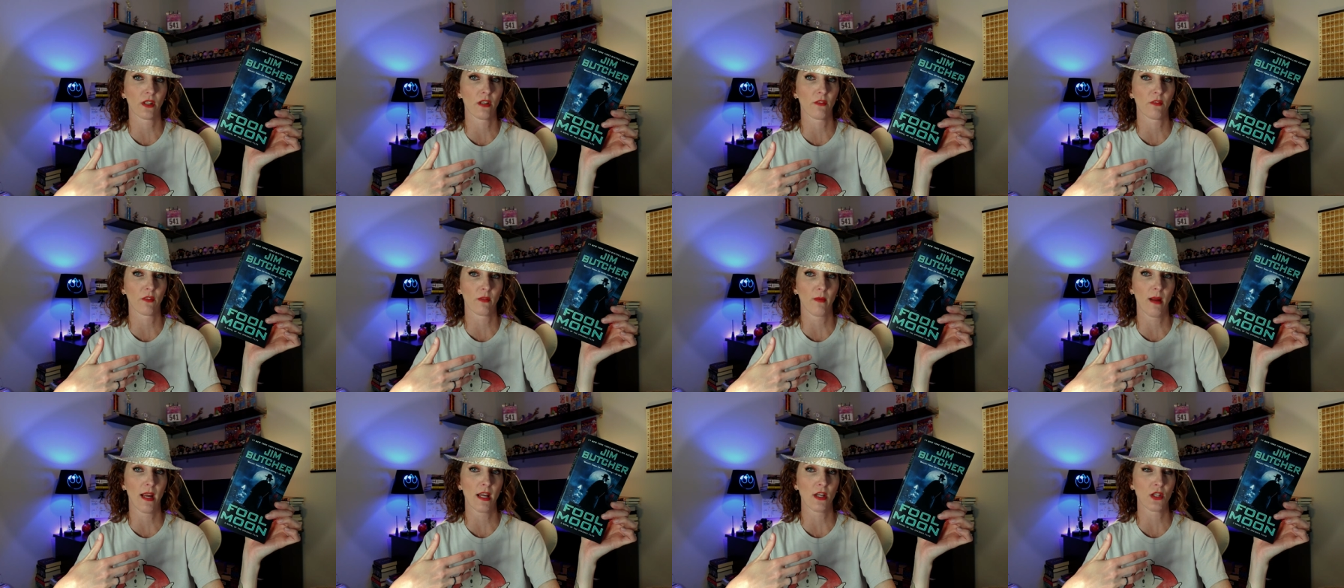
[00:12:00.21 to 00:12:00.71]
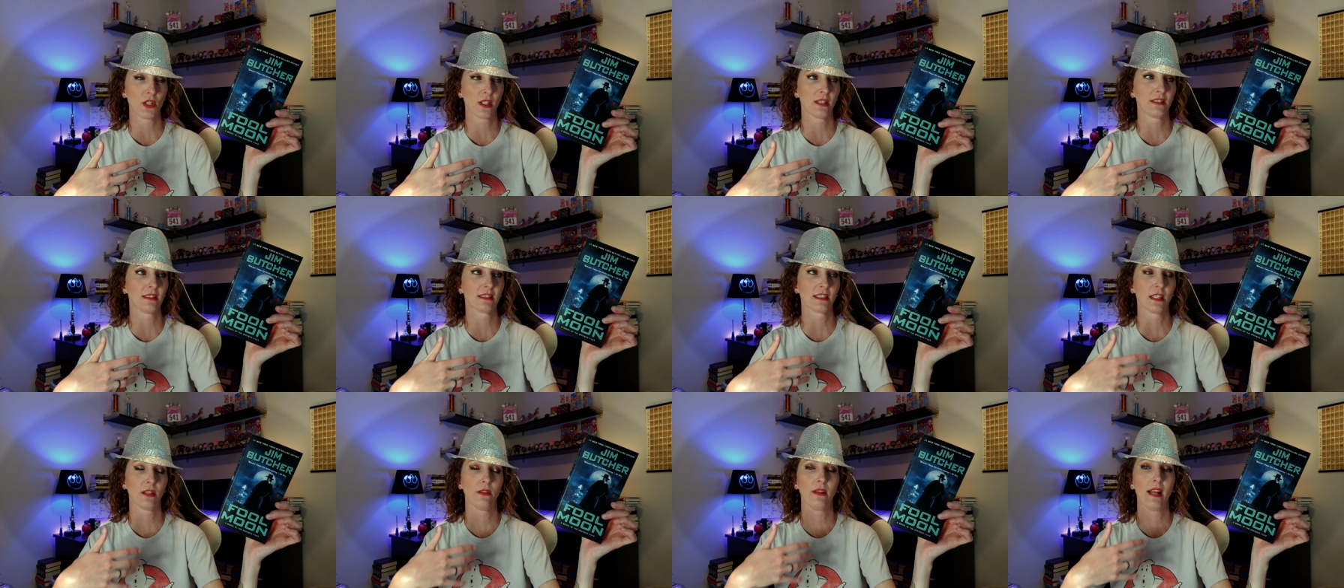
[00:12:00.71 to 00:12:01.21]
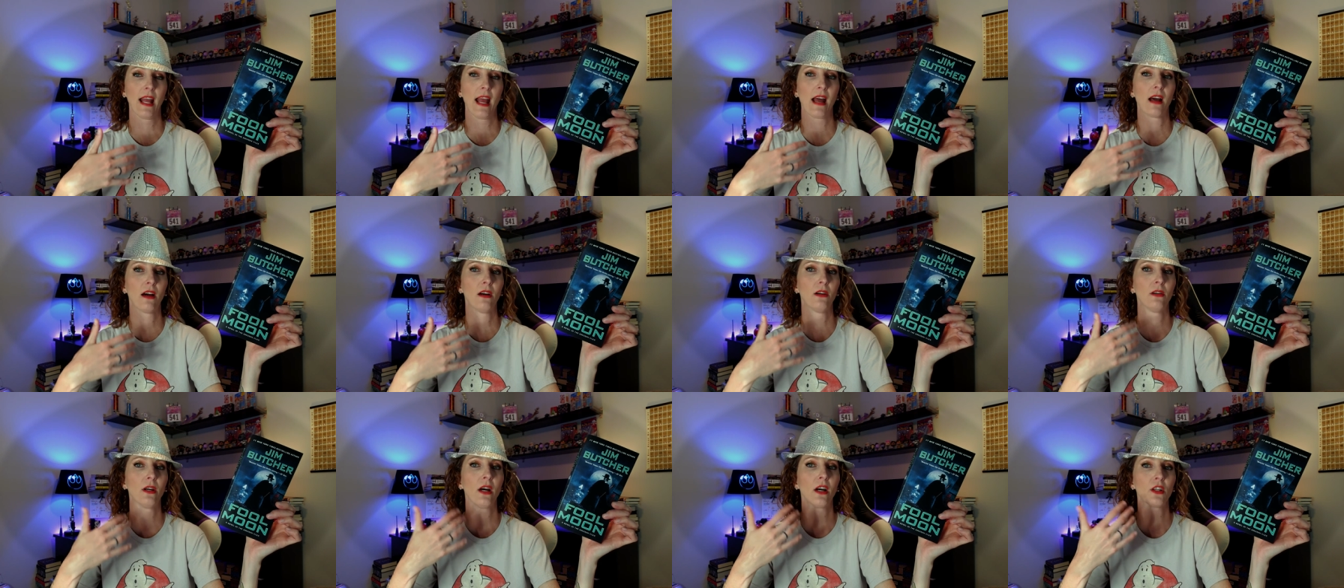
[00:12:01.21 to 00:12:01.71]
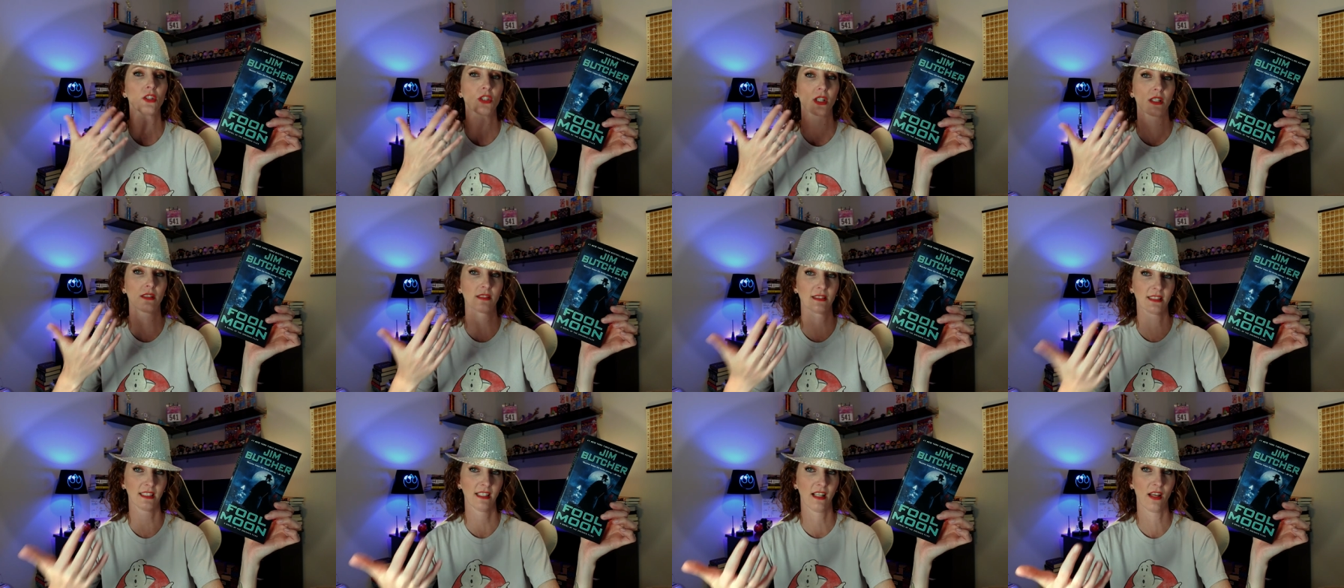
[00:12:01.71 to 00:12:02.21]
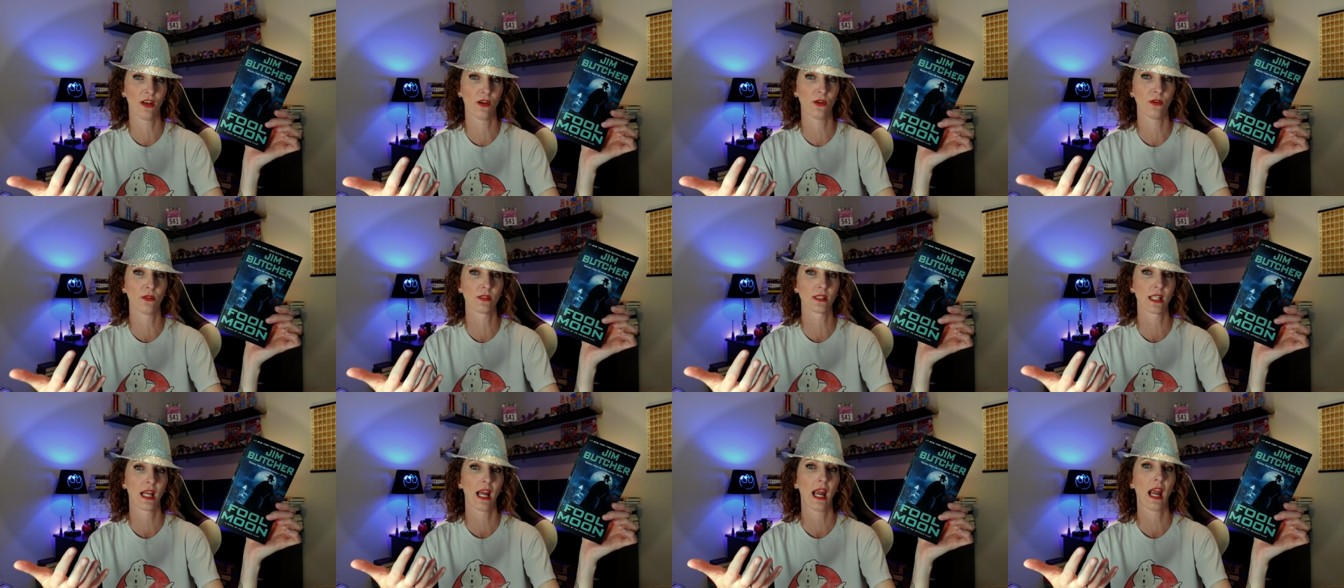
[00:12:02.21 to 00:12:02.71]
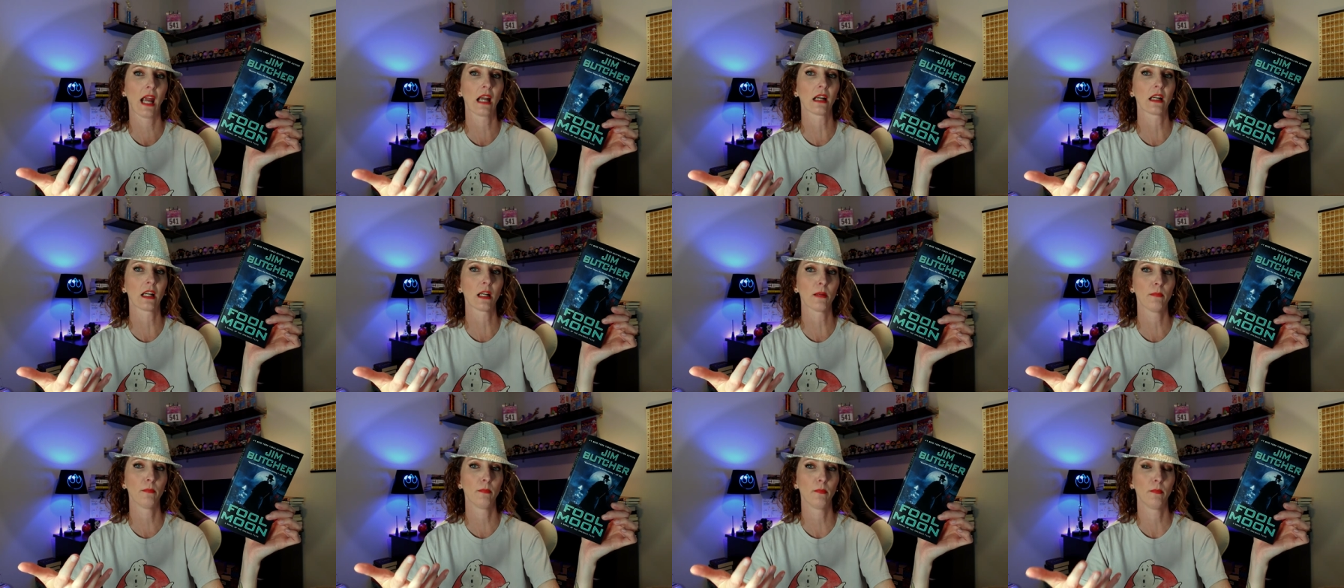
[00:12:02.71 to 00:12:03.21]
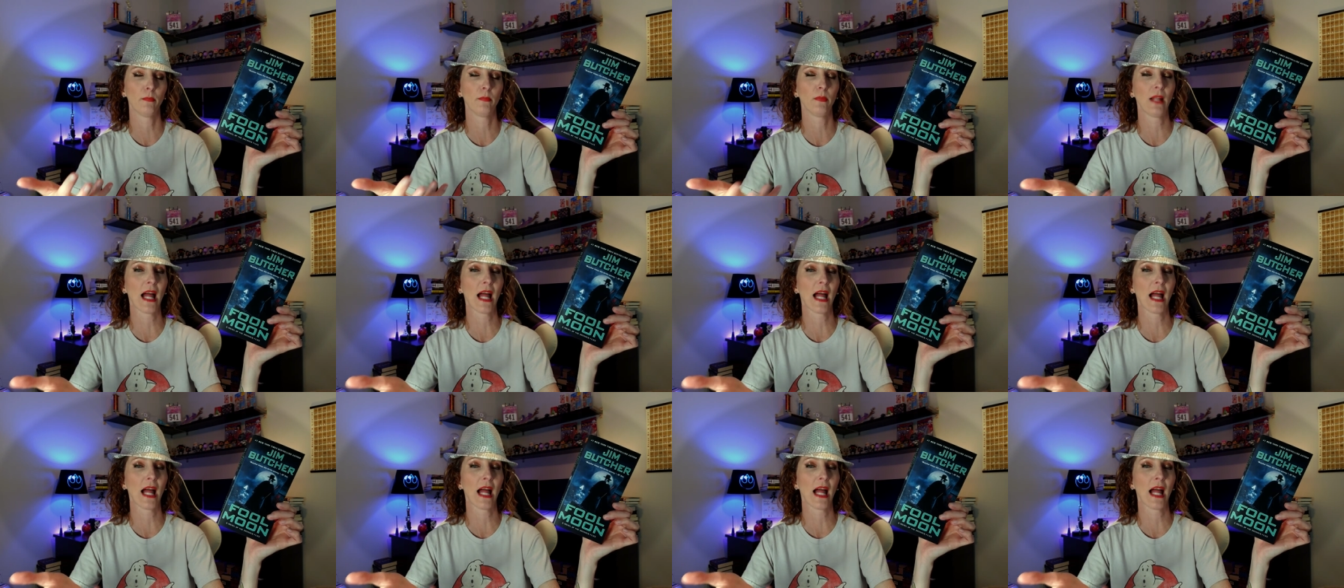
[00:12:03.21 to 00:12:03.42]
for information. So now Chauncey knows Harry